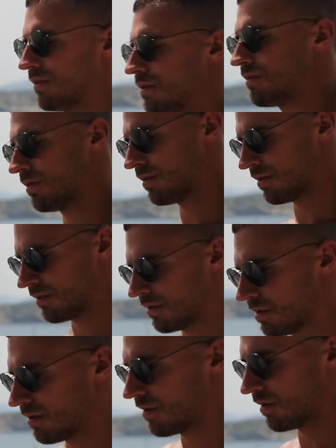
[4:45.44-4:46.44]
whether it's
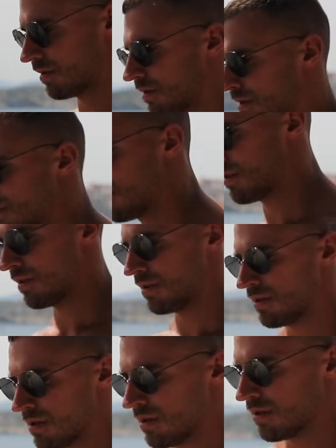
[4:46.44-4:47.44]
5,000, whether it's
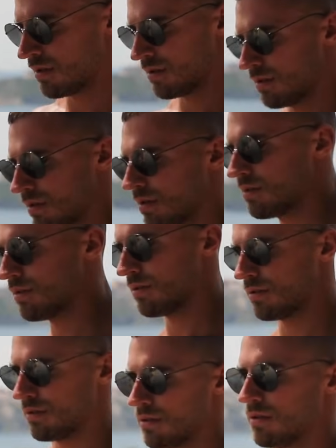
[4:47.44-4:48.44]
10,000. My recommendation
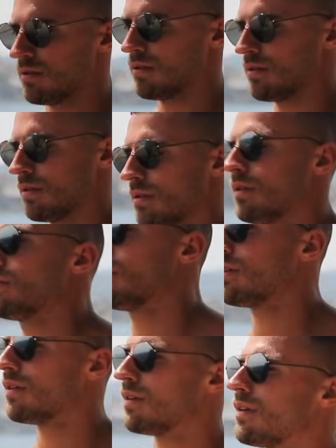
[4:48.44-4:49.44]
would be to get it up
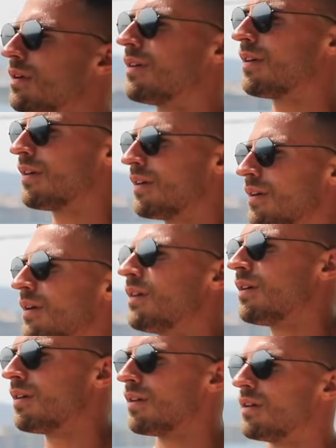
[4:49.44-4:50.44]
an extra
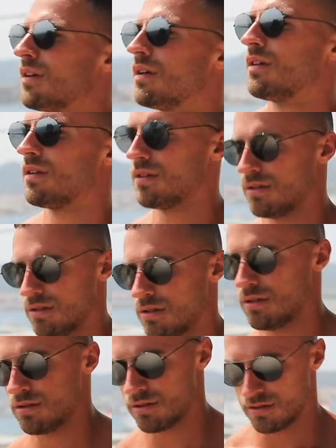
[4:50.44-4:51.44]
5,000
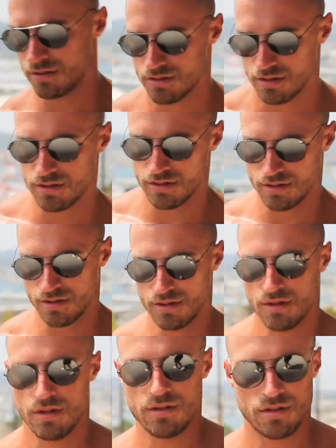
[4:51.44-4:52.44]
to what you would usually
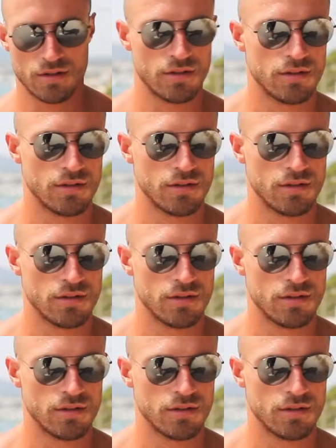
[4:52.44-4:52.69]
do